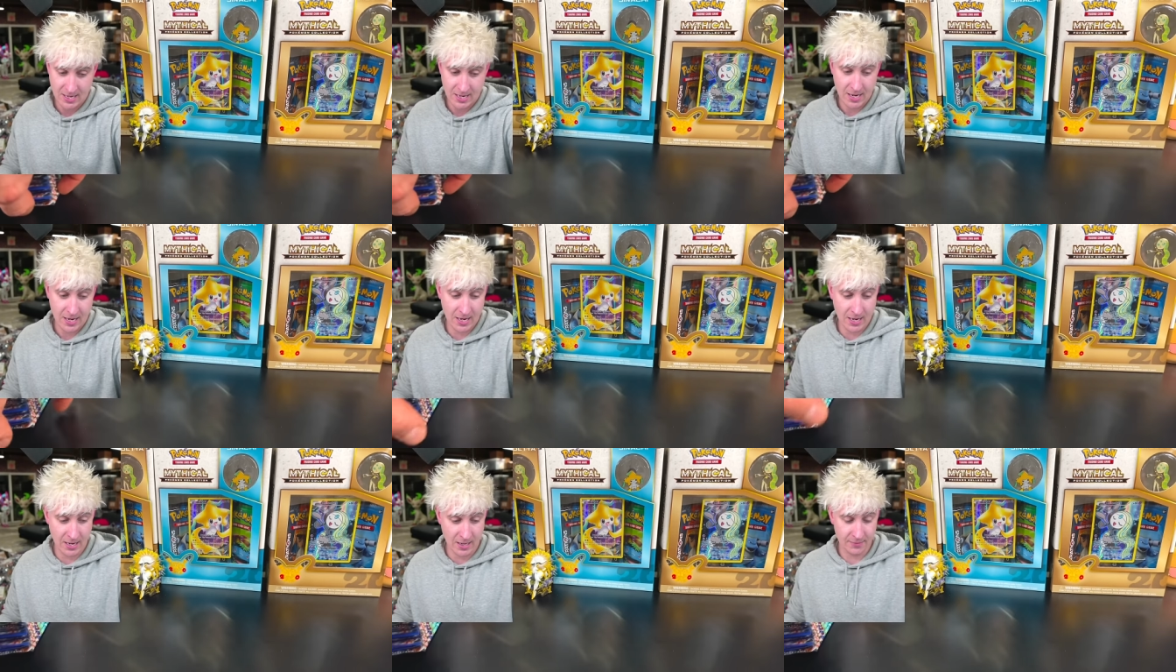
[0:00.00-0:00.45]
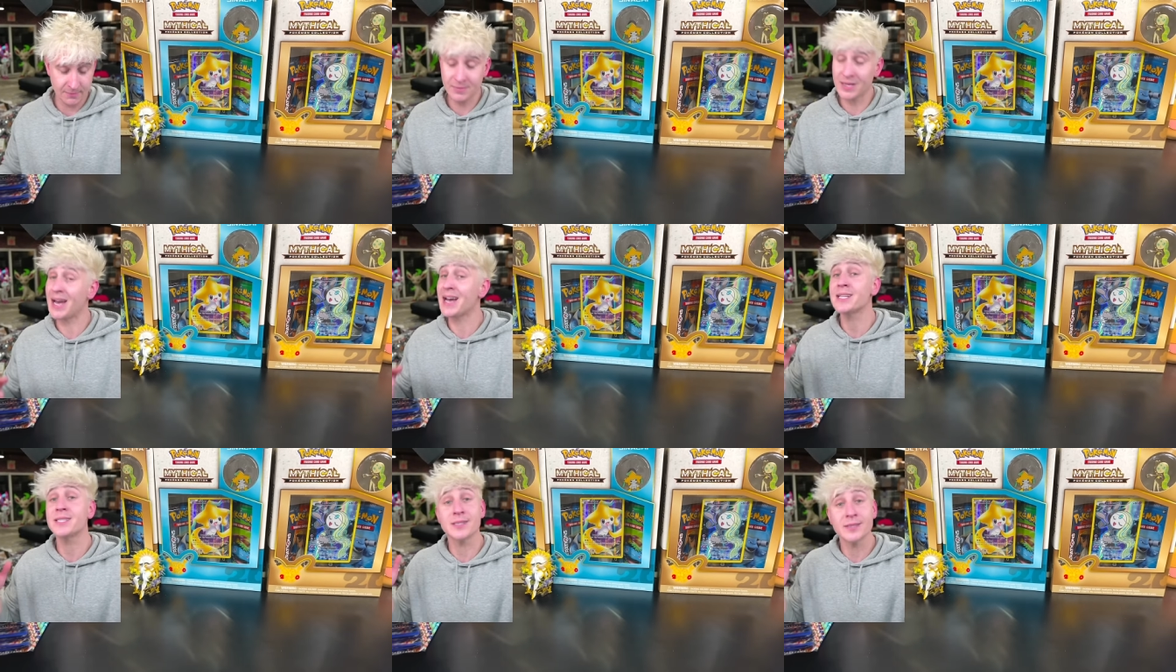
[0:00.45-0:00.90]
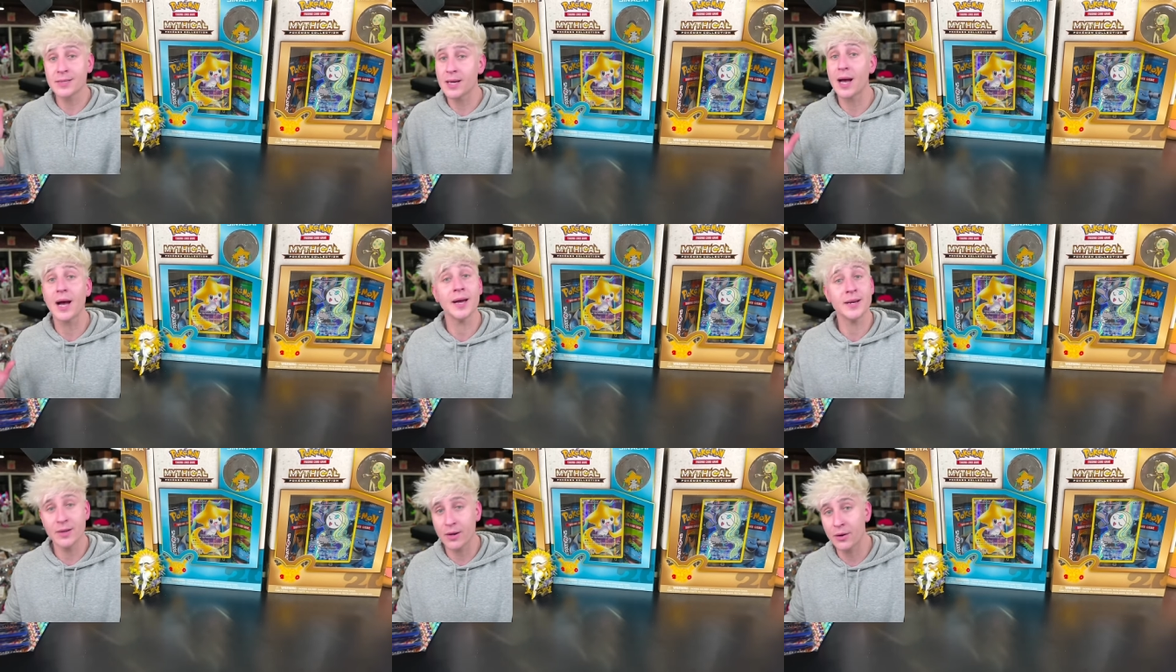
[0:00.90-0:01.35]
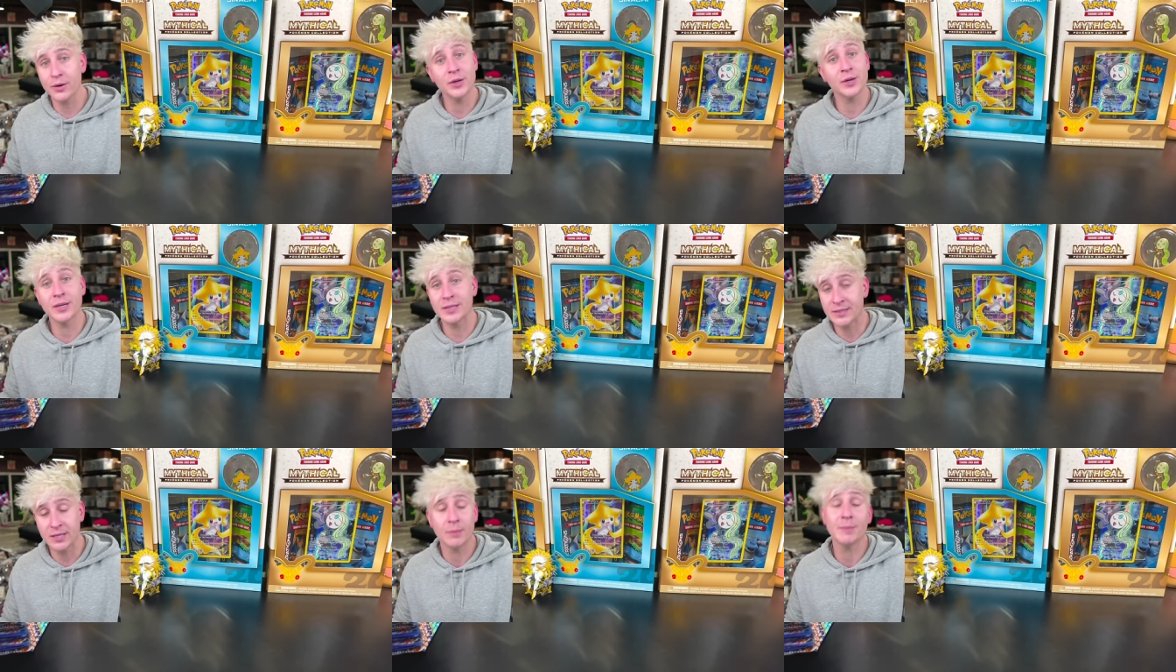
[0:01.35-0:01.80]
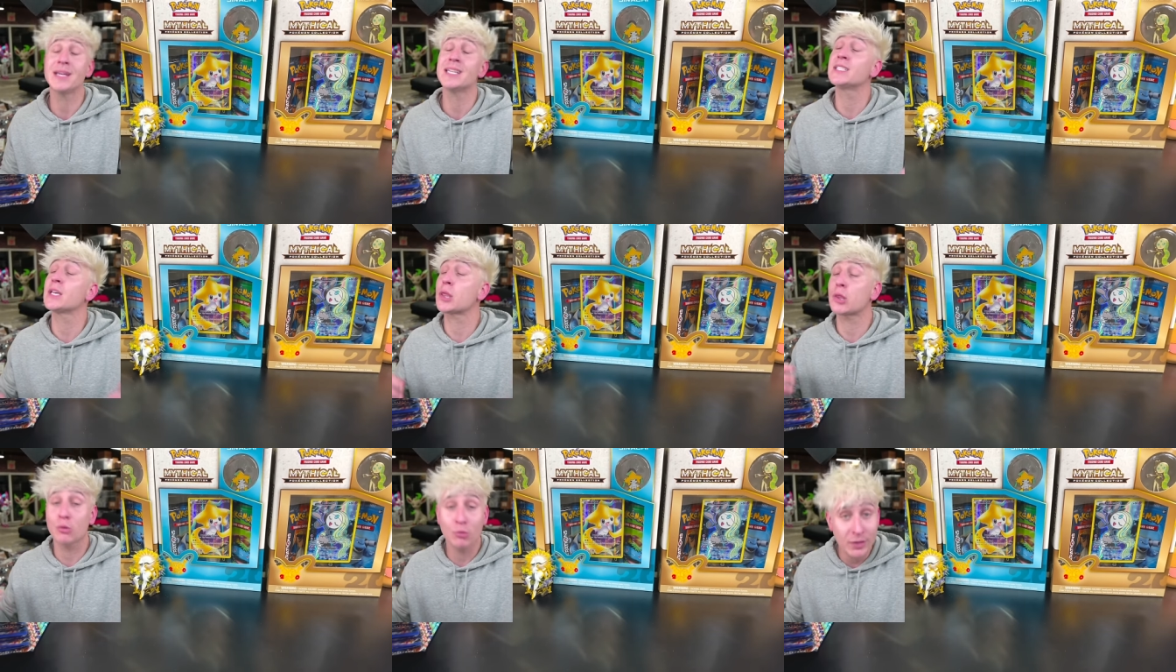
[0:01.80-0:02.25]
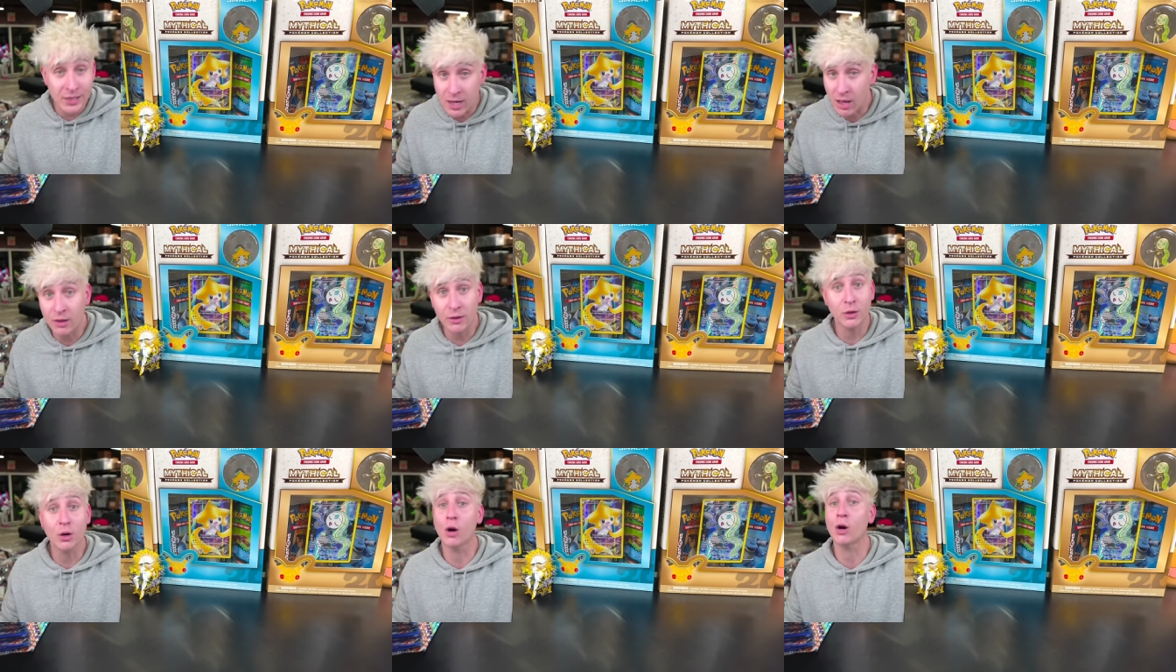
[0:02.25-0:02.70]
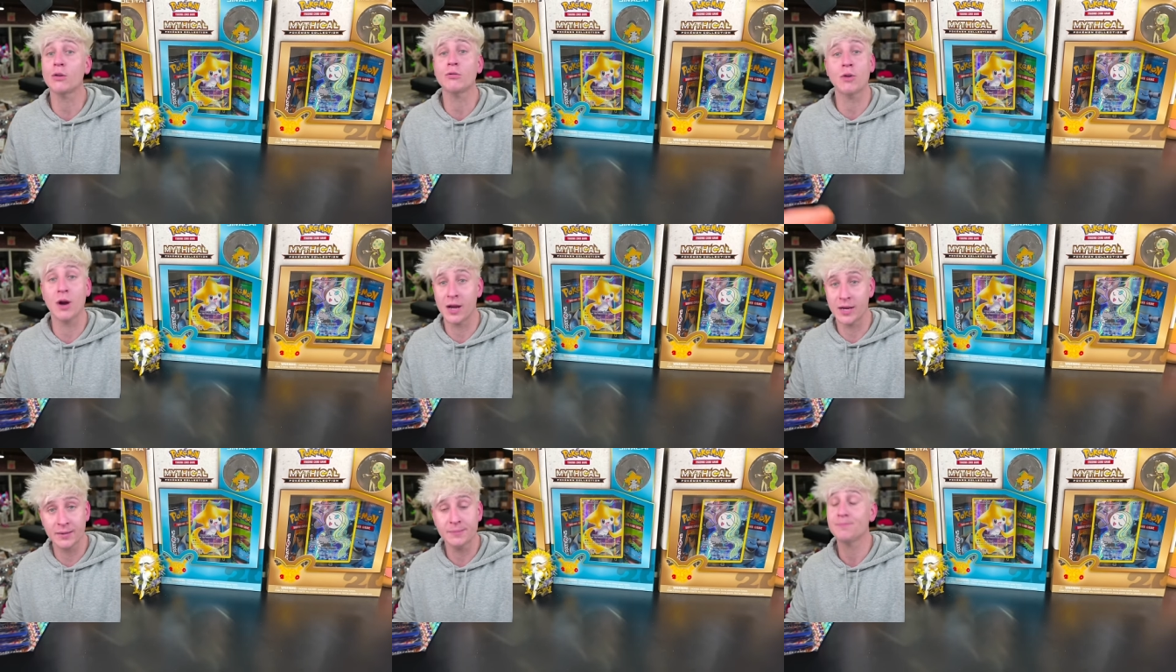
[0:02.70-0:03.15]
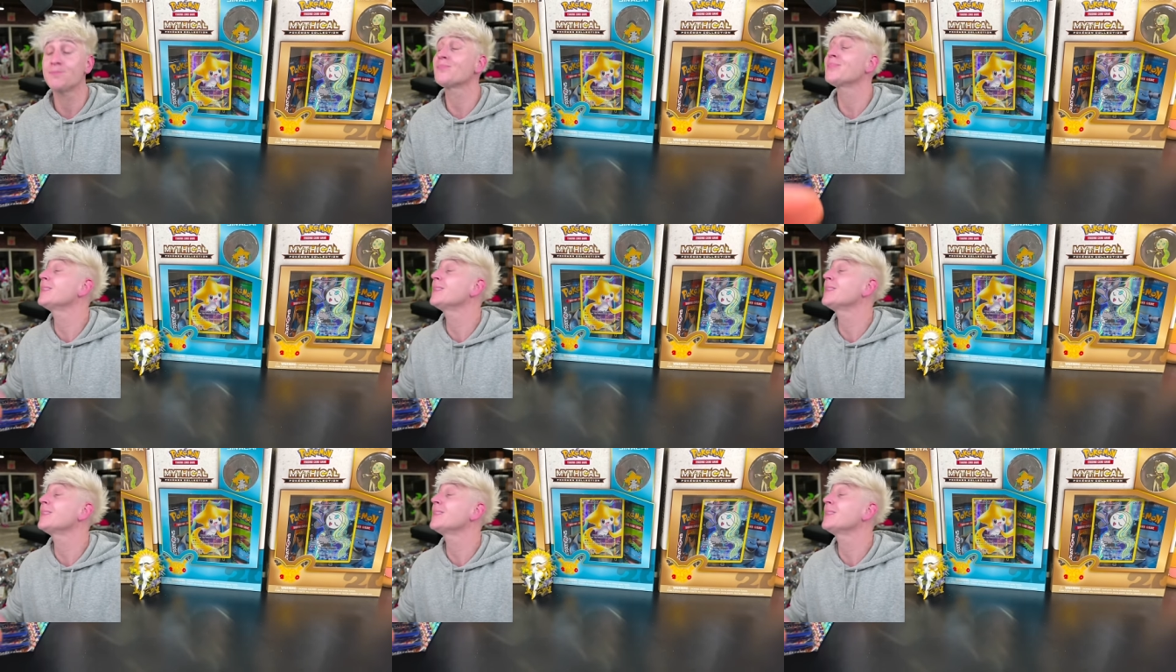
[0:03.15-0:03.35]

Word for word: Um, yes, I know you're going to tell me it's a $3 card, Ryan.